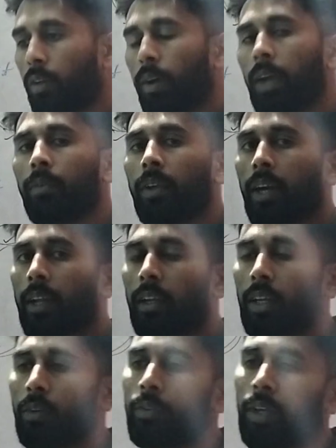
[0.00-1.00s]
Why we are
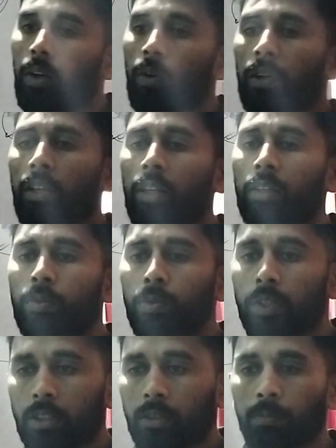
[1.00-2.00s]
here? We are not here to
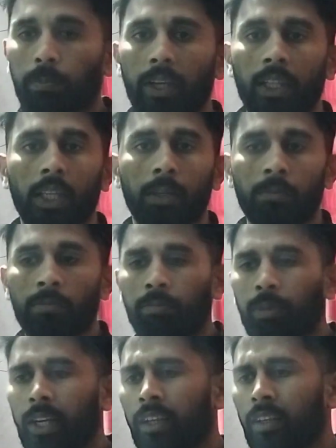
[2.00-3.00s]
just to make them
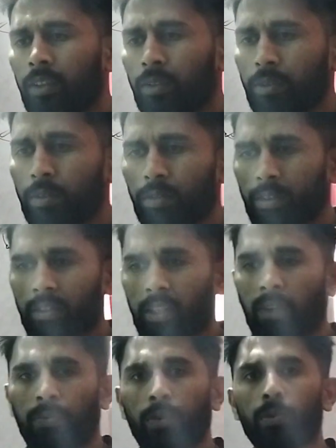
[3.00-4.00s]
very
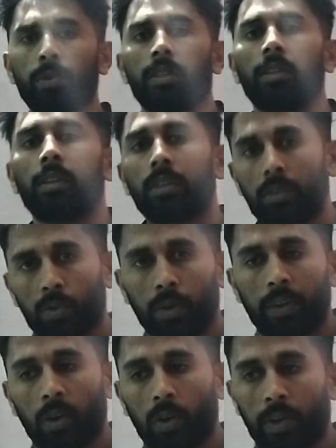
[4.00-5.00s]
confused to
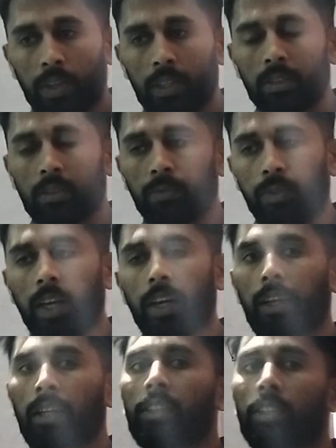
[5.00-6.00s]
our audience. We are
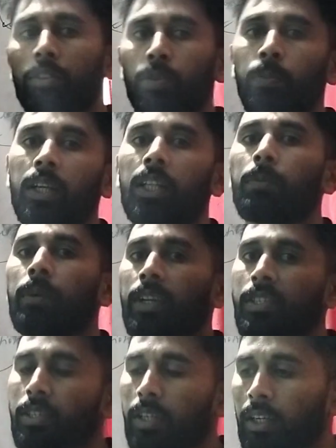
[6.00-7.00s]
here just to make them
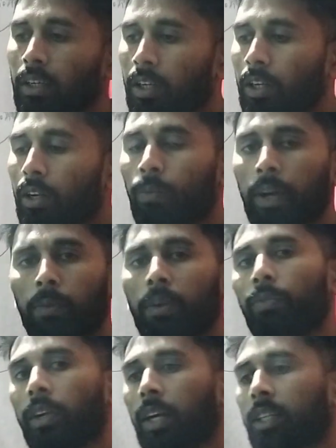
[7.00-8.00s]
understand
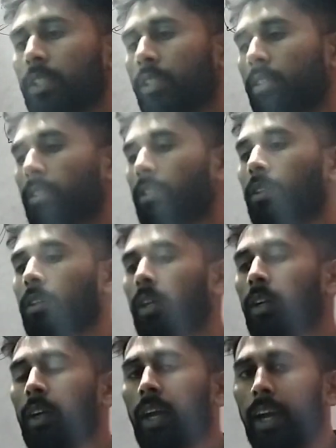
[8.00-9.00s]
whatever we are just
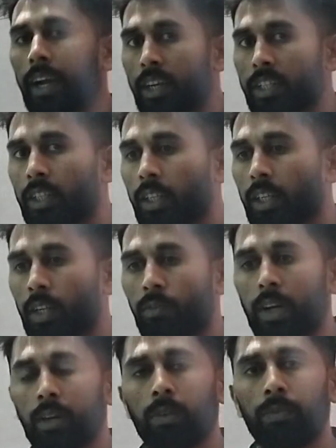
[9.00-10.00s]
addressing here,
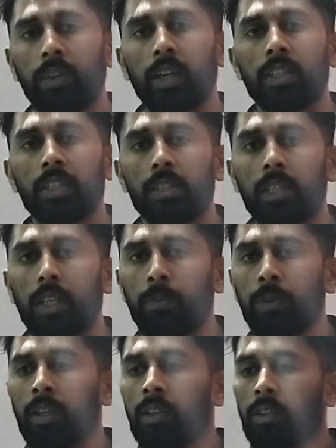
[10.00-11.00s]
whatever we are just
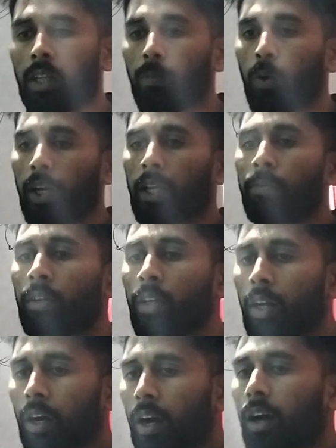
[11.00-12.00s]
giving. The motive
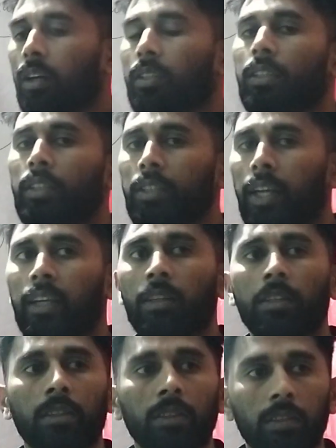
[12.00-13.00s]
ours is
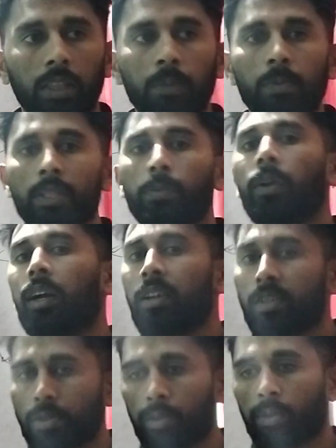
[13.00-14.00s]
like they must be
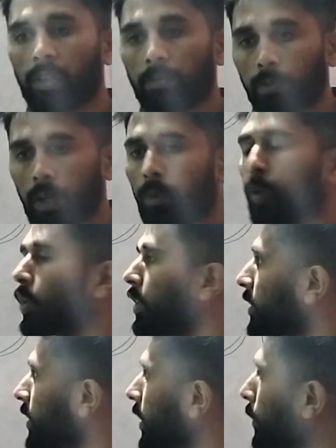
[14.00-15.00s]
understood about
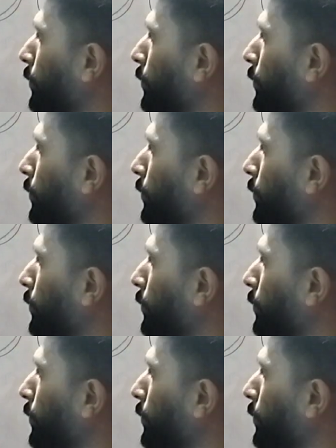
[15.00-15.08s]
each and